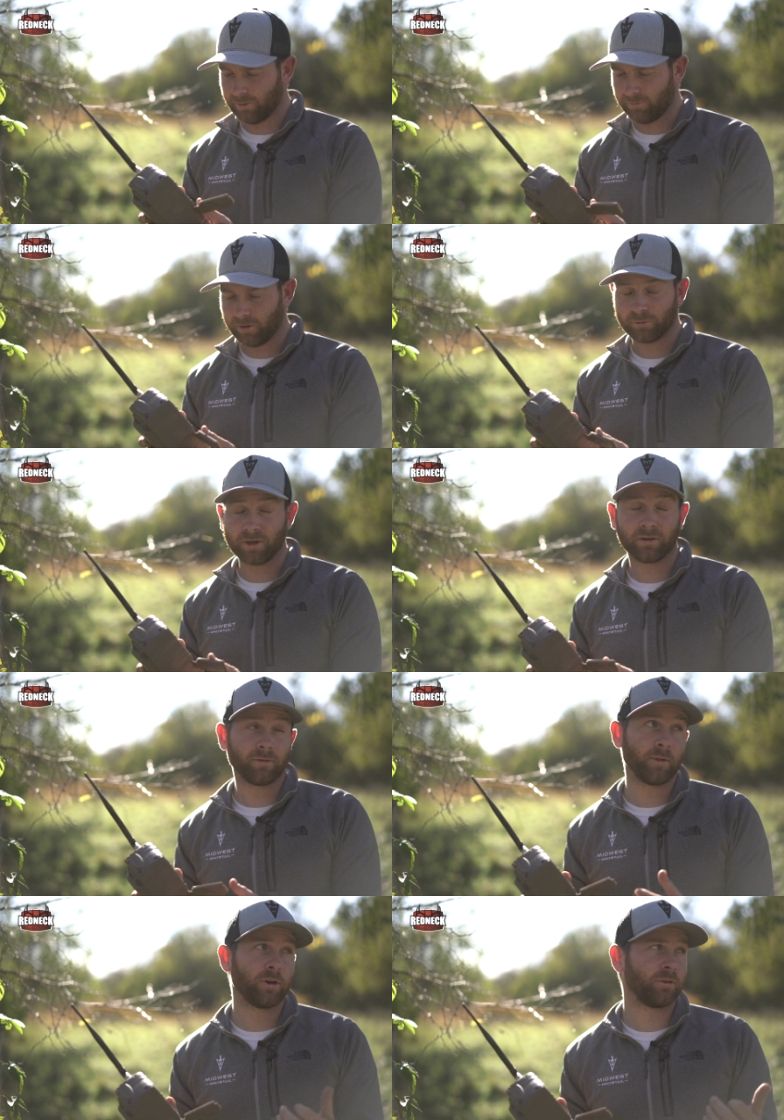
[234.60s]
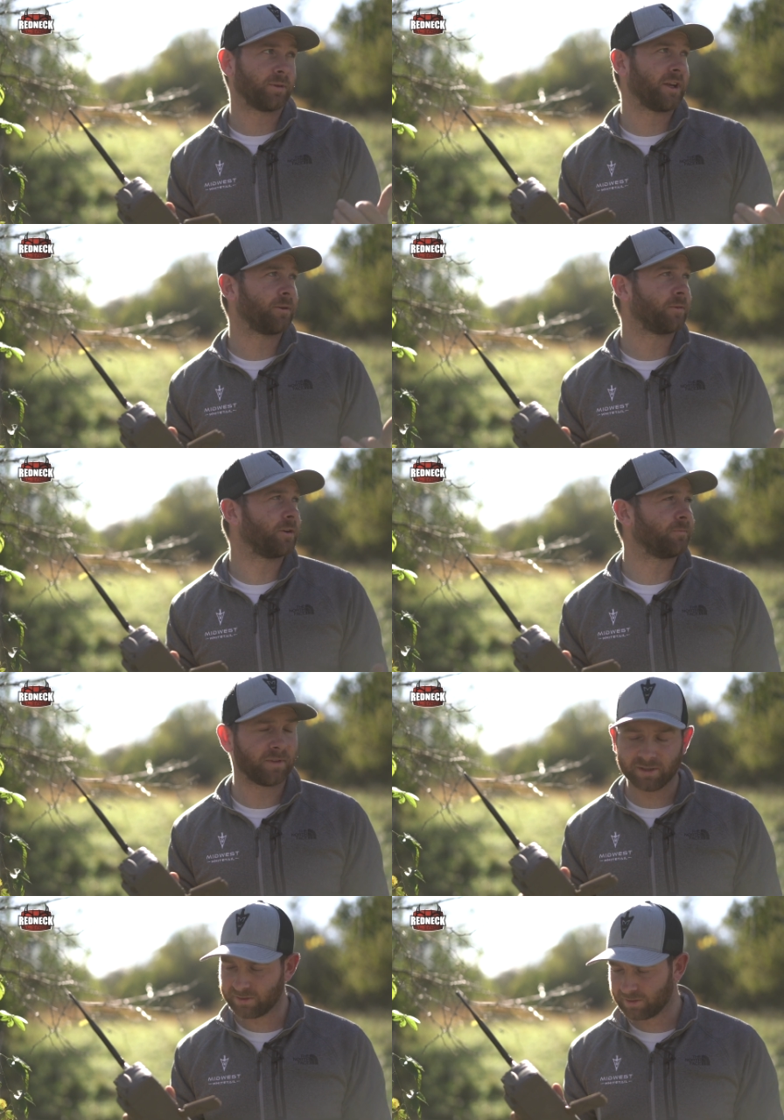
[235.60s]
how far we are from the home camera.
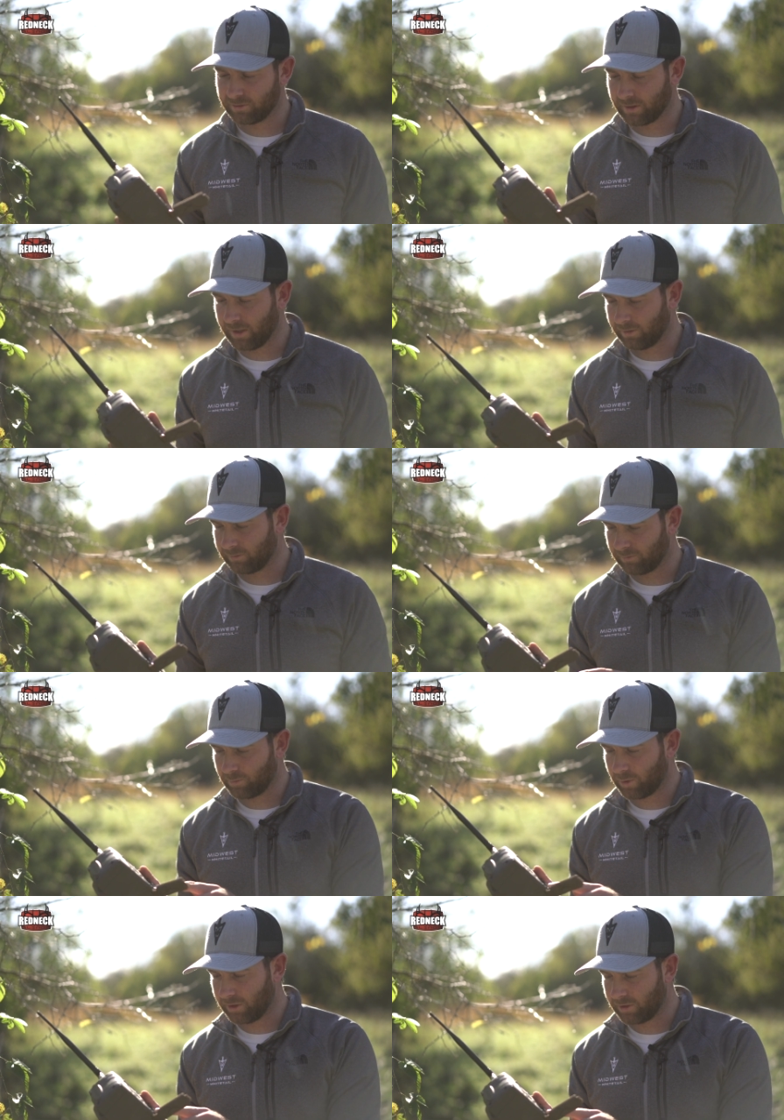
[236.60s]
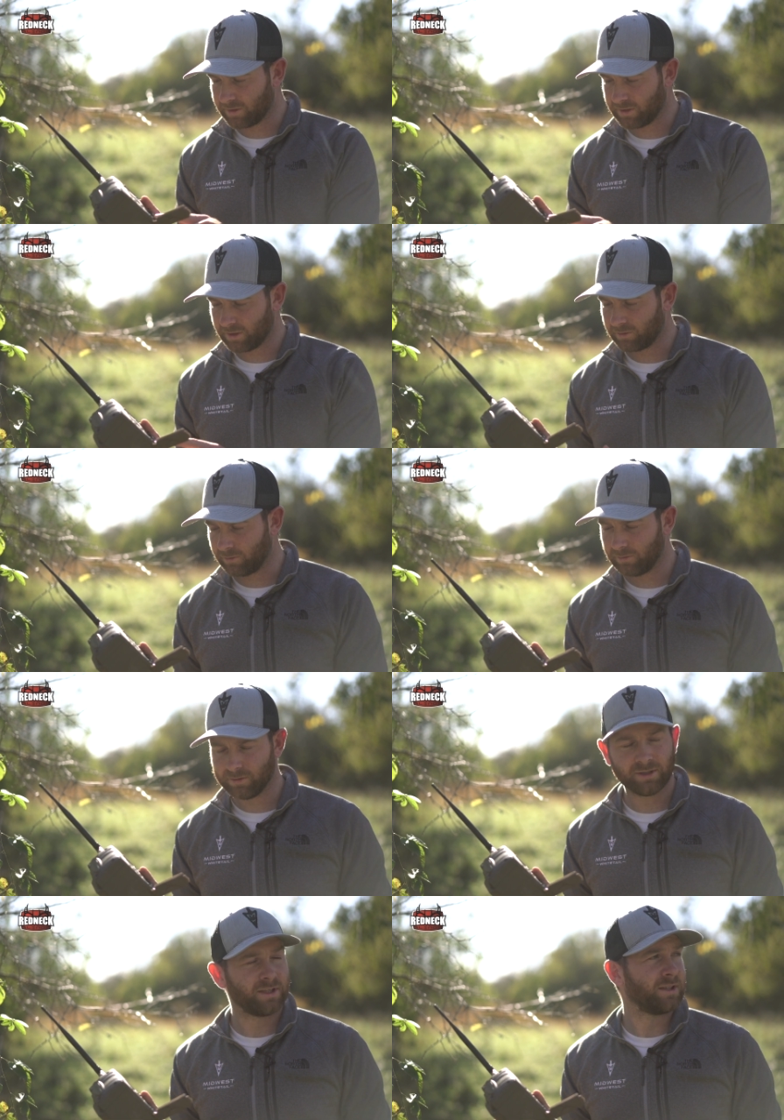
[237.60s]
And it's still got pretty good signal.
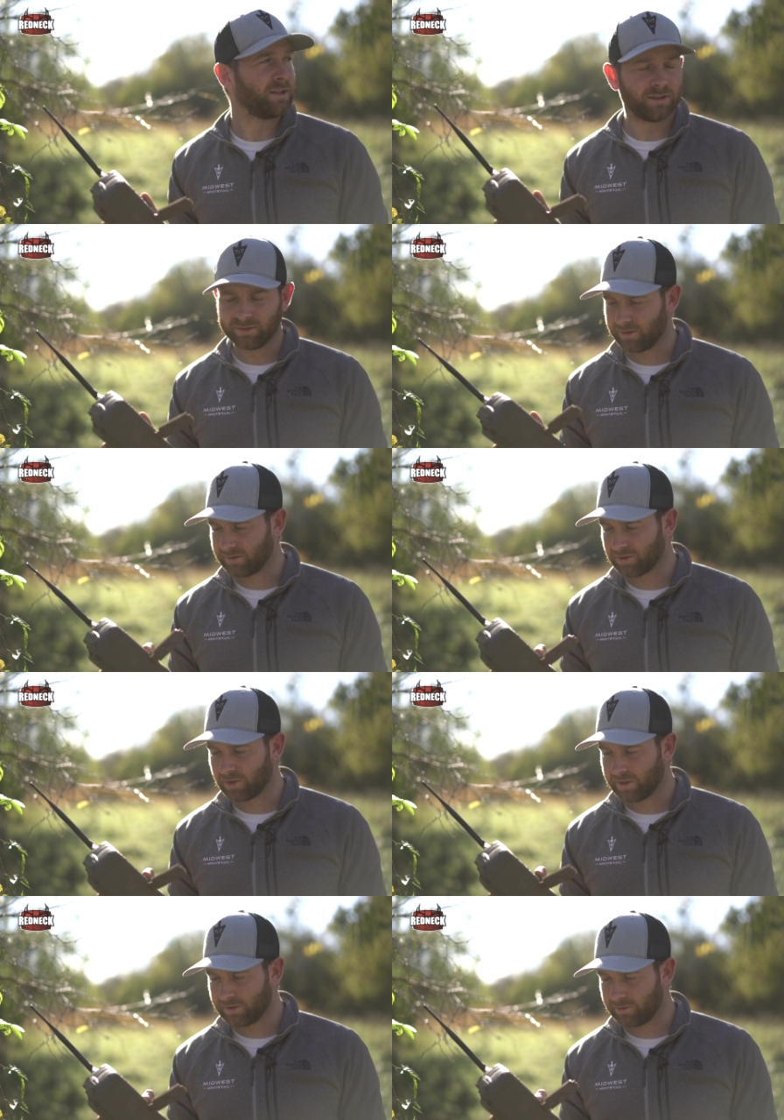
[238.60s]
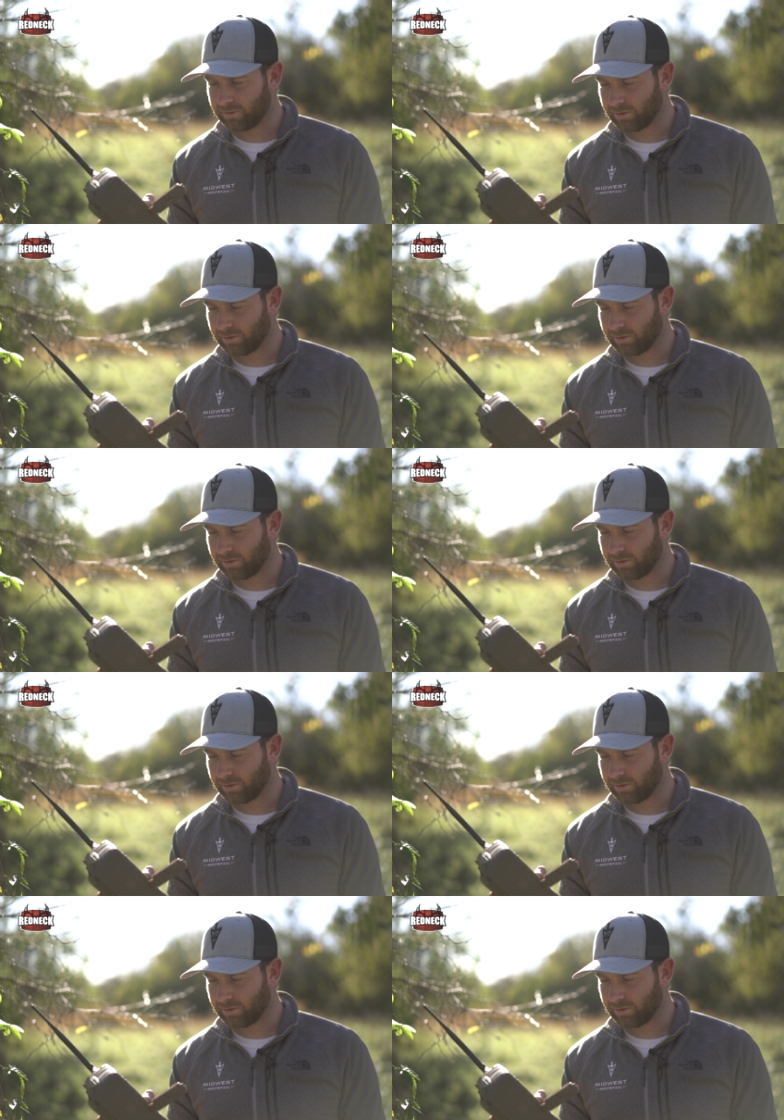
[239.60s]
So it's 32,